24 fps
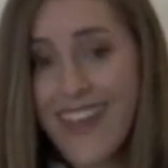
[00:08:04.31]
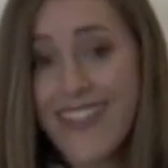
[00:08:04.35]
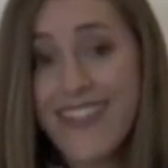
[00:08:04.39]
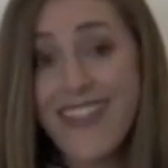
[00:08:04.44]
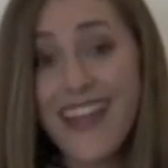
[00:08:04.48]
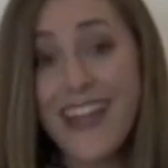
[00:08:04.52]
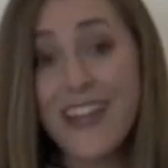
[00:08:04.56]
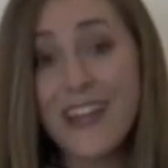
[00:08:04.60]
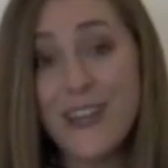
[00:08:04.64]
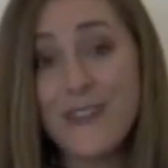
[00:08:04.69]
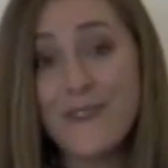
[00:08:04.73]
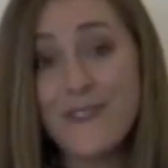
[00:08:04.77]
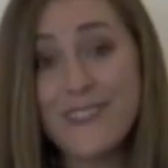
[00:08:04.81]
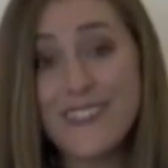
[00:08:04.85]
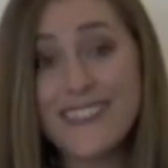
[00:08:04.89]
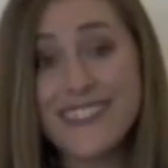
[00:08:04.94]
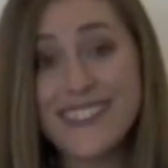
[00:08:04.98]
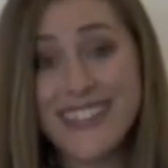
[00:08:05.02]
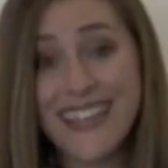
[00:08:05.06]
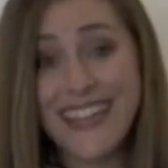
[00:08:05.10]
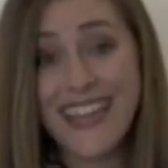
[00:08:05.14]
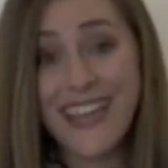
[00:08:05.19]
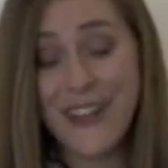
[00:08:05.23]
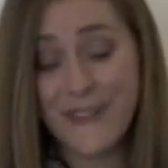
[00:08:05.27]
Thank you for
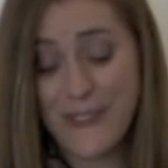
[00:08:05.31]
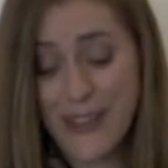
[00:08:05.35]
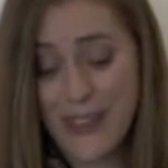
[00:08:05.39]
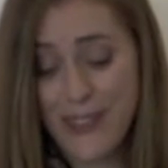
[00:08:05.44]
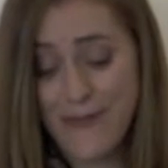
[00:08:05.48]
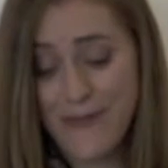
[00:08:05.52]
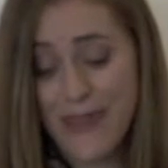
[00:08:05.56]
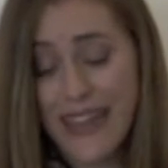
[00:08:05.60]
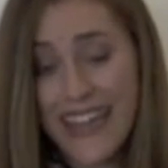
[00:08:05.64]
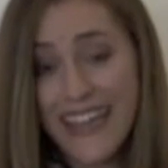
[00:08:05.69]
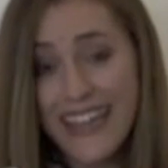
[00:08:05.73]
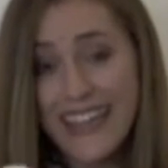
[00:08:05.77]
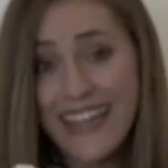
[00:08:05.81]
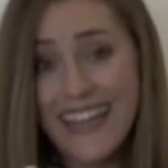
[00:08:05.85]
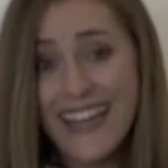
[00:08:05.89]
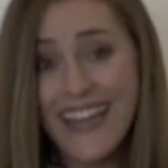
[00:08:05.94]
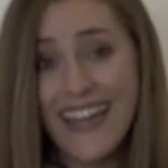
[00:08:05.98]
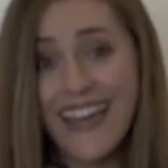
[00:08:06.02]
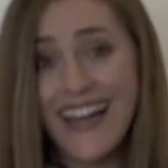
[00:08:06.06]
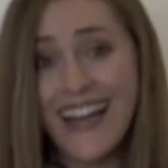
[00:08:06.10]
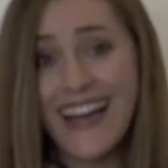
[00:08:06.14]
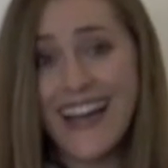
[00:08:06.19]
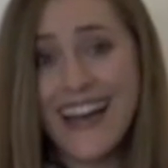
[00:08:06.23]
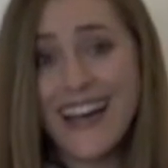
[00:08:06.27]
sticking with me.
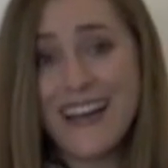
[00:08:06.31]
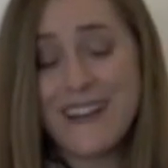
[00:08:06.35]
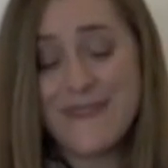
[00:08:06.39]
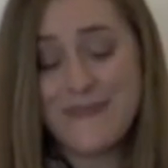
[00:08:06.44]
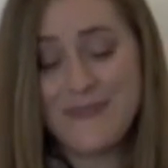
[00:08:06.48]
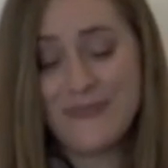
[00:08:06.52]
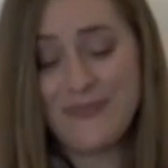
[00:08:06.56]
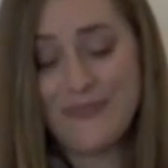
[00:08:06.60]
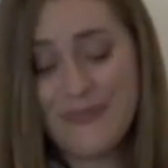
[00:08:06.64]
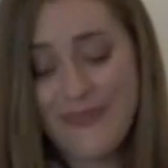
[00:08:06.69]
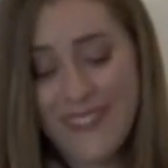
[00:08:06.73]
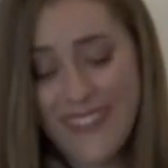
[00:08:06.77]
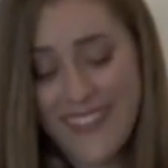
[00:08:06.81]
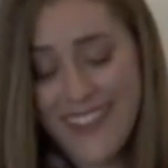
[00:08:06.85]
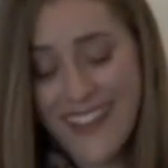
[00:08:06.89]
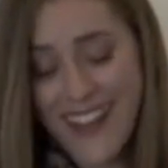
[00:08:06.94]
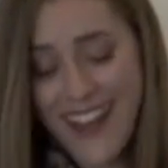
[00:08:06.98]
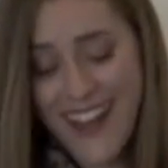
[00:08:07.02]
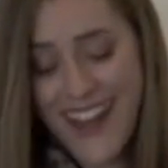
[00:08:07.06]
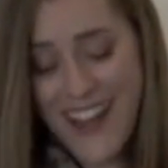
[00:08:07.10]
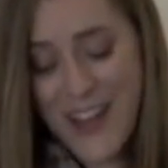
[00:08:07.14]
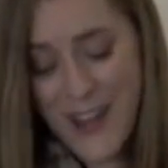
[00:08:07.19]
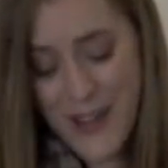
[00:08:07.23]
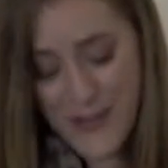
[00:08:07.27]
I